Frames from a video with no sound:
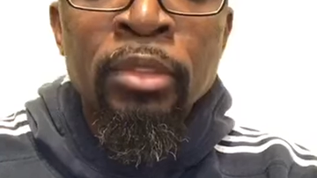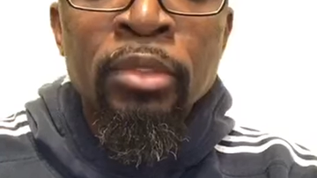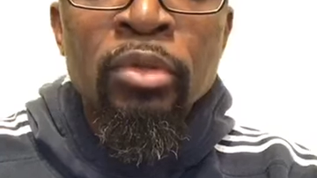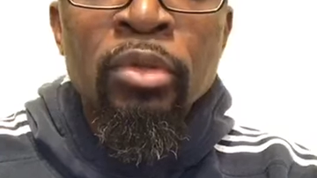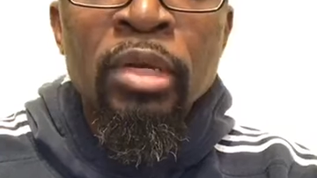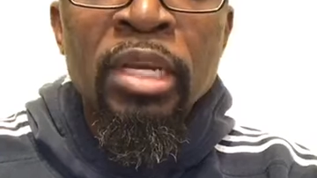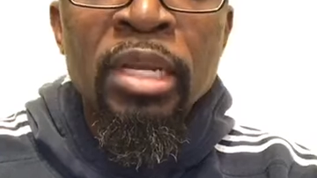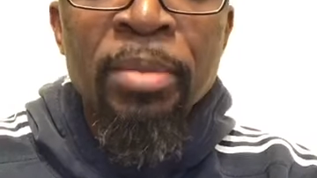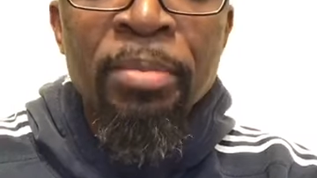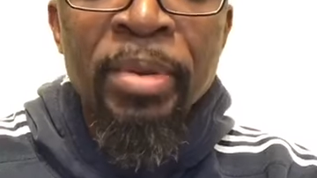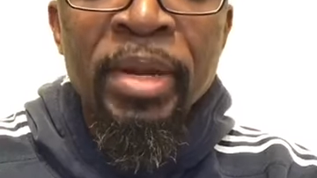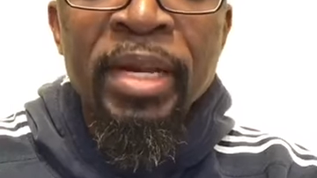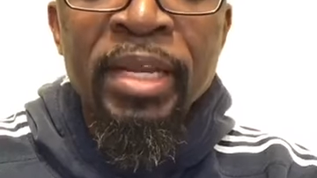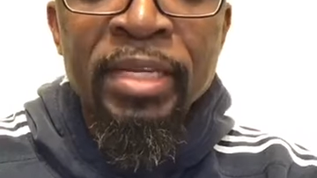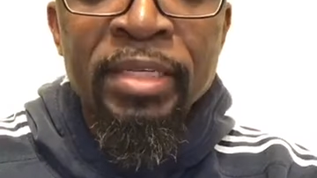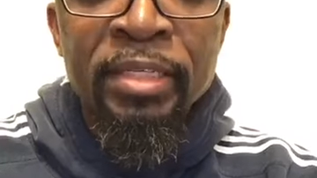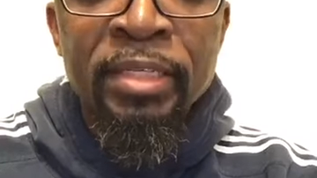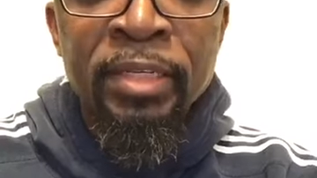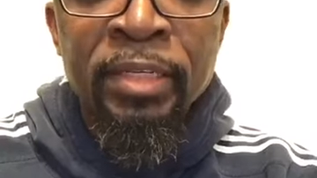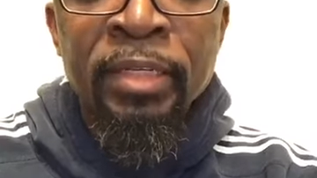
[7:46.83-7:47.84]
to
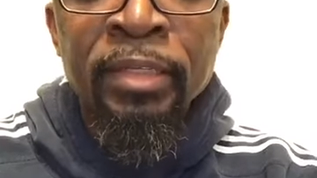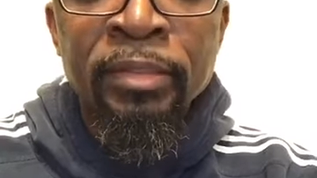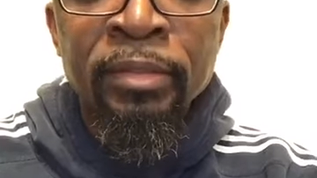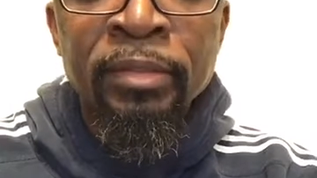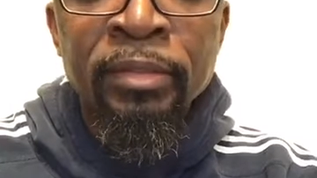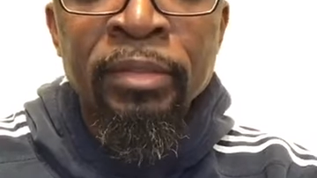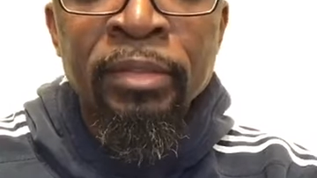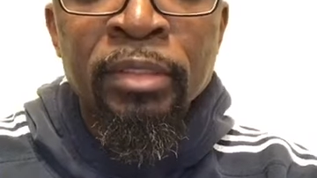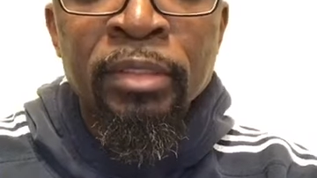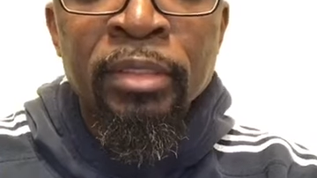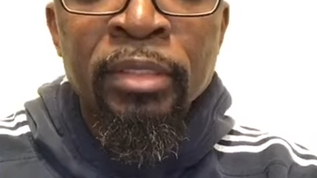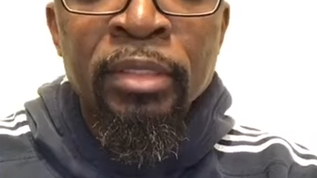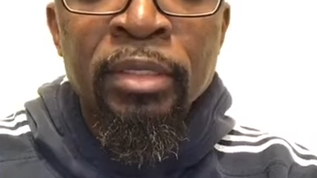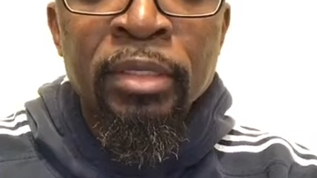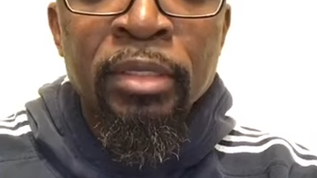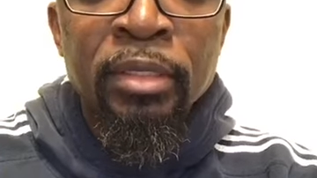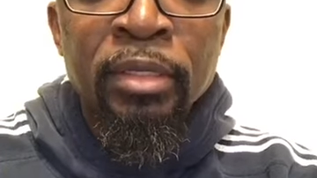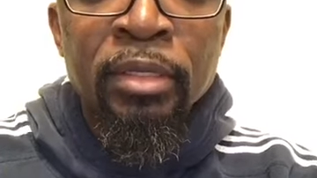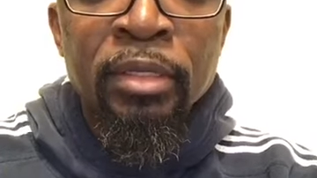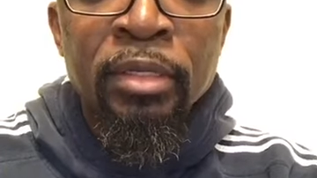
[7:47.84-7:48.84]
liberate
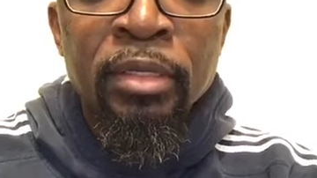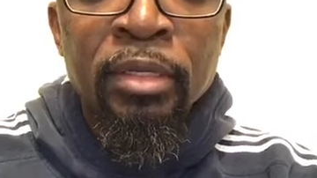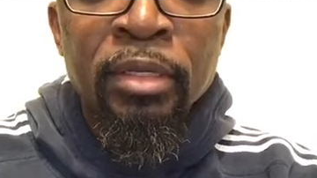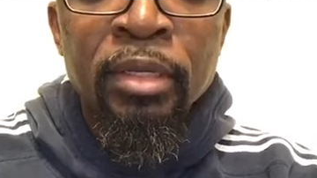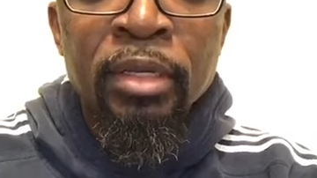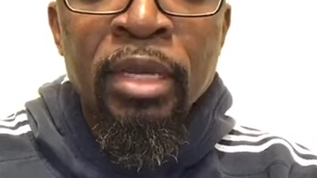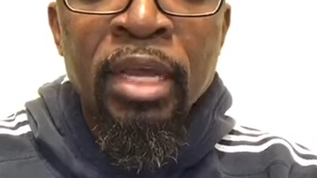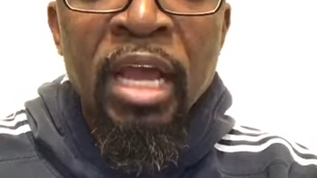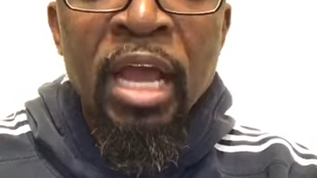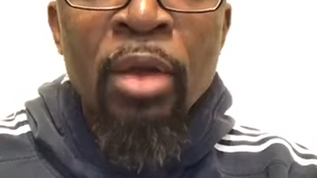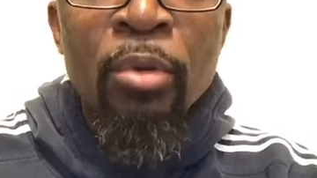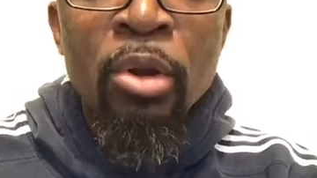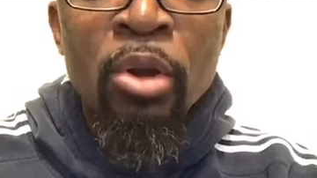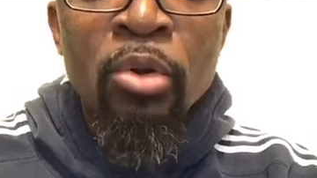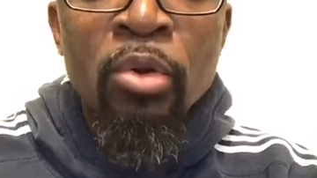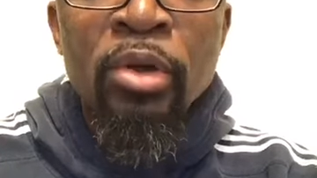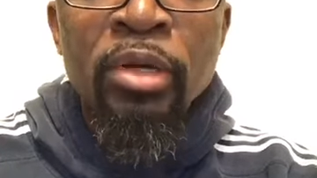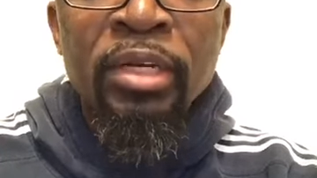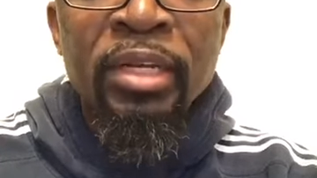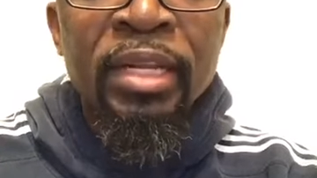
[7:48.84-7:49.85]
our
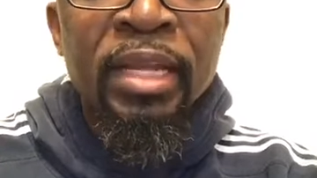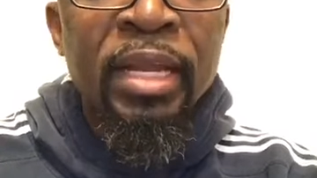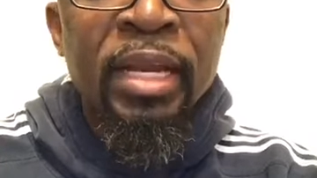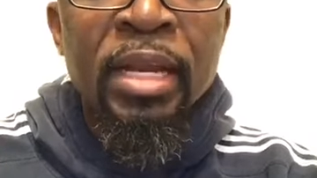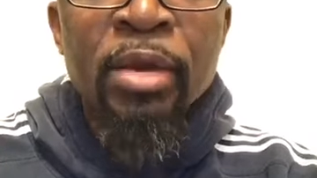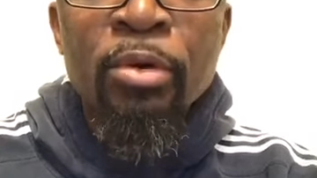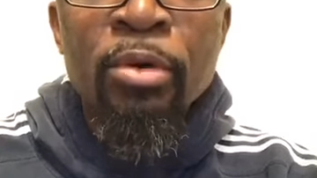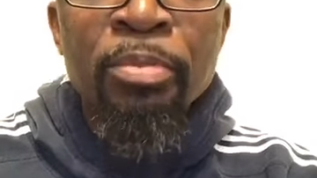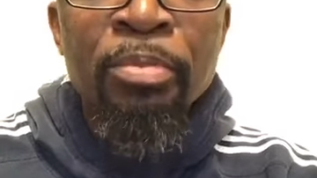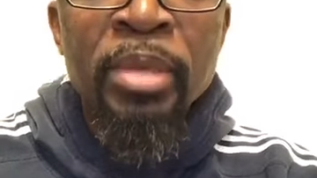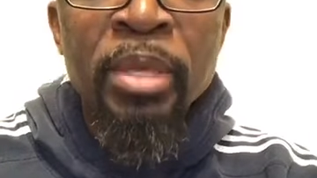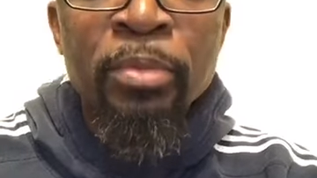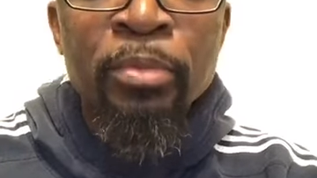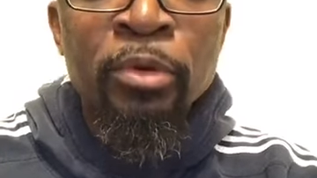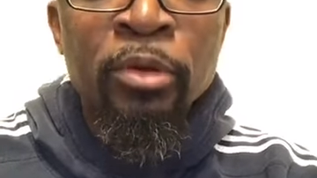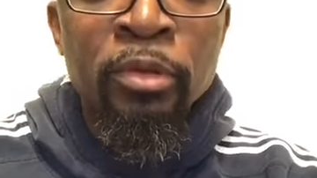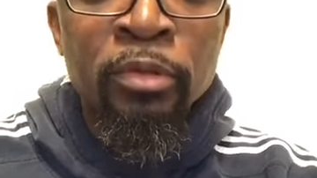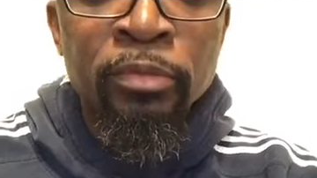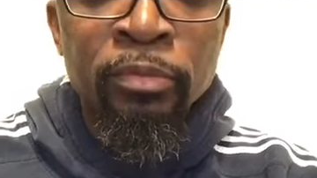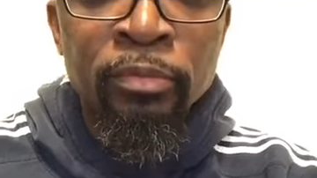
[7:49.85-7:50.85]
country and our
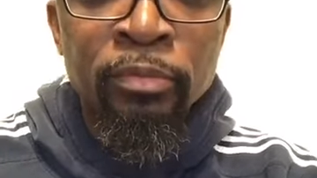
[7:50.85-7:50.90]
people.